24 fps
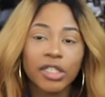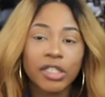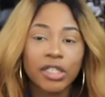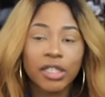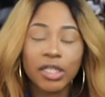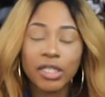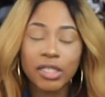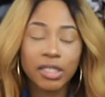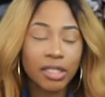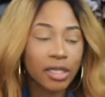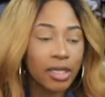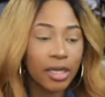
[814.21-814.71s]
It
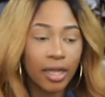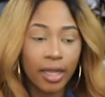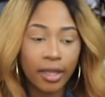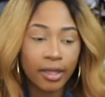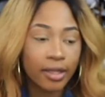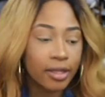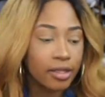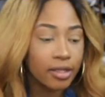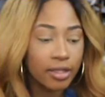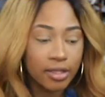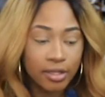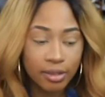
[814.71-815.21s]
doesn't like,
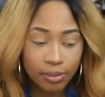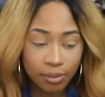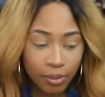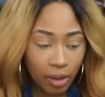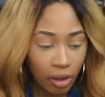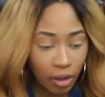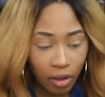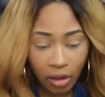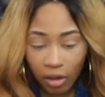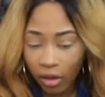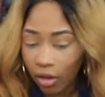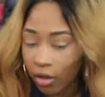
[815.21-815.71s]
it doesn't
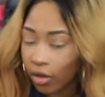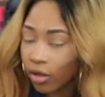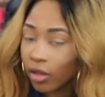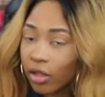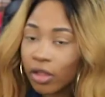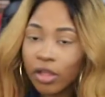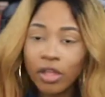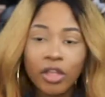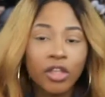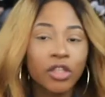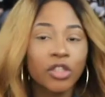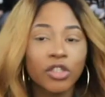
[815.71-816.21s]
matter,
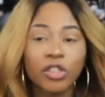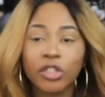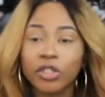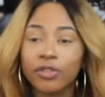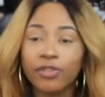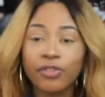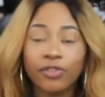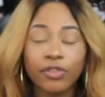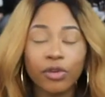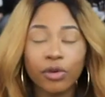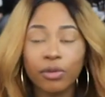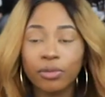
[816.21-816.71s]
oh, just
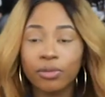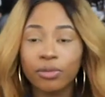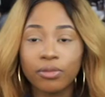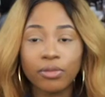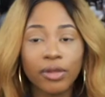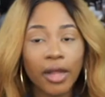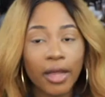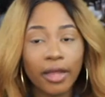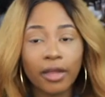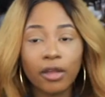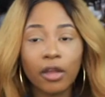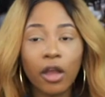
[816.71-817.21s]
film,
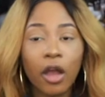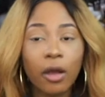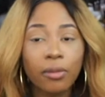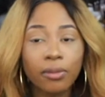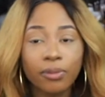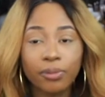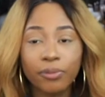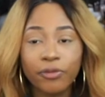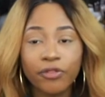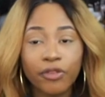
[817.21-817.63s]
like, come,